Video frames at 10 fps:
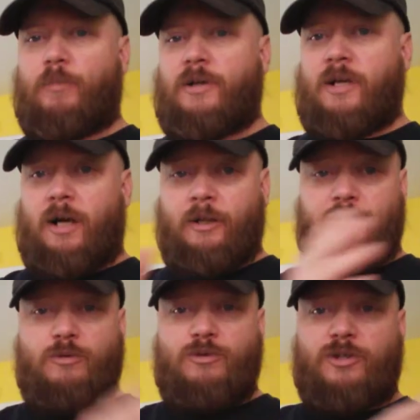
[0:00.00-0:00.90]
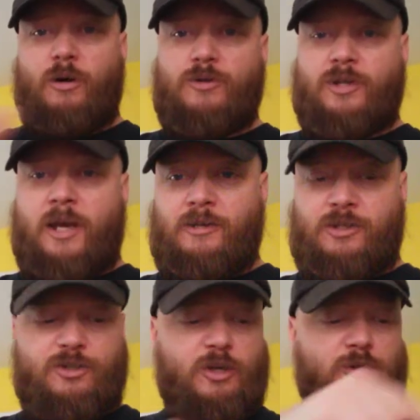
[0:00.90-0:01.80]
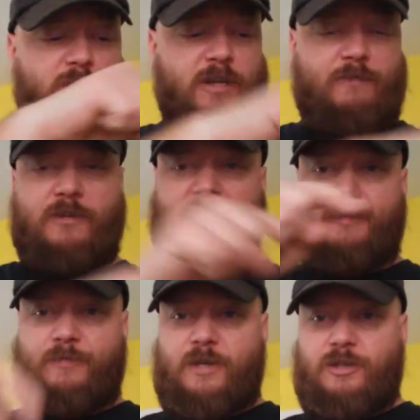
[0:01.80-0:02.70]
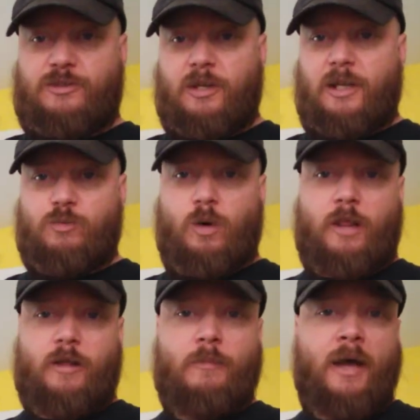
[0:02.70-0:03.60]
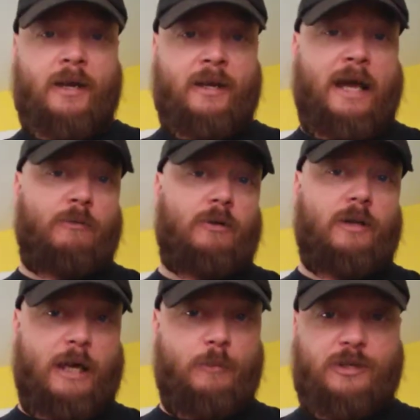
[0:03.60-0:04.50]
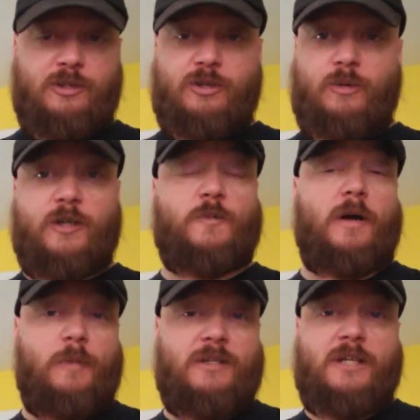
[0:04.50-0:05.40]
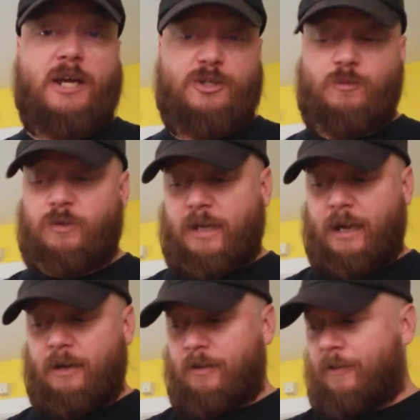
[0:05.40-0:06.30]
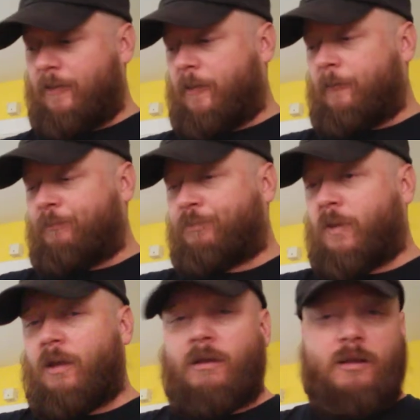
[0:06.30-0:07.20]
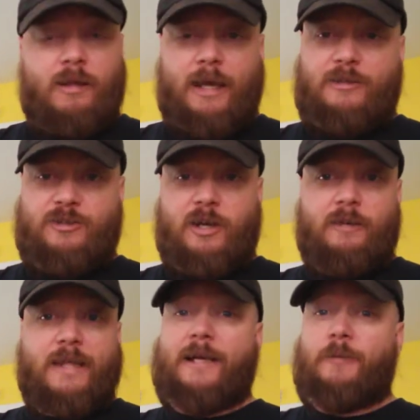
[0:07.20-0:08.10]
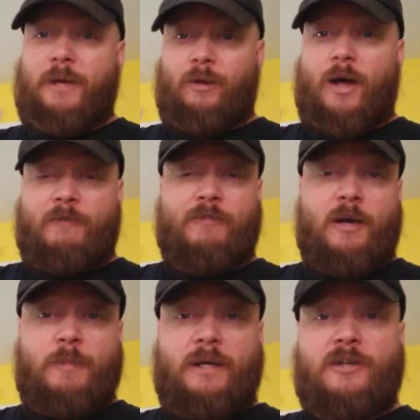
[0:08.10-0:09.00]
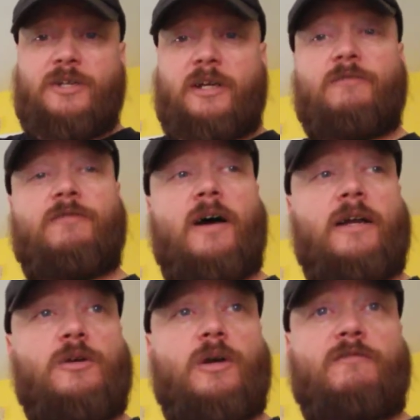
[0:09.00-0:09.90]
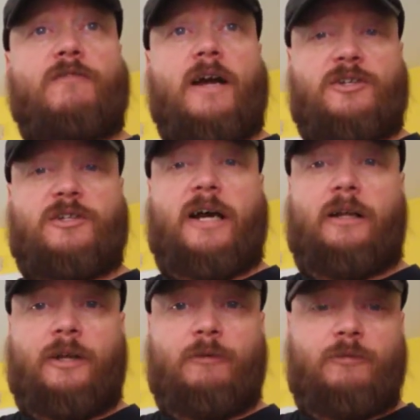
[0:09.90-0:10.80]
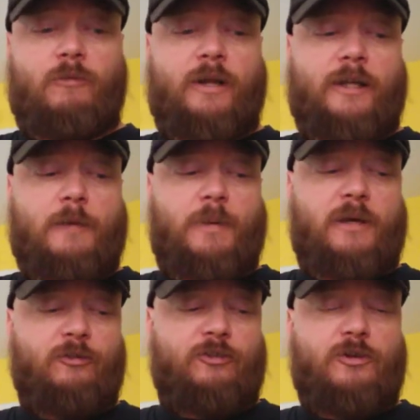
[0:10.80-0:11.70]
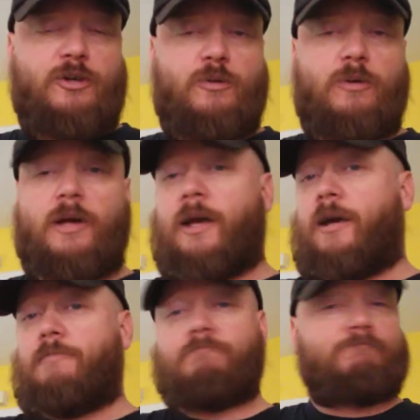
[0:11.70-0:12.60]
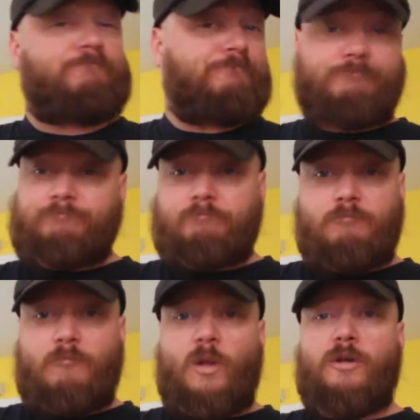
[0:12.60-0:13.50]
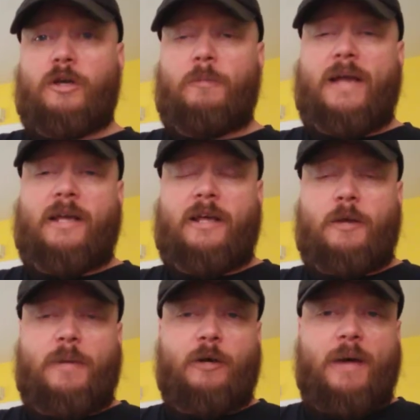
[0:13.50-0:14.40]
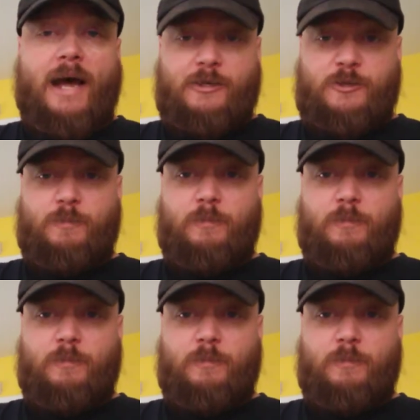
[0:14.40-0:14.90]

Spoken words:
But I'll use those and just use a different type of yeast in each one of them, and then that will allow me to do experimentation with that. That can be a lot of fun, because you can find a style that really appeals to you, and you can make it in a bigger batch.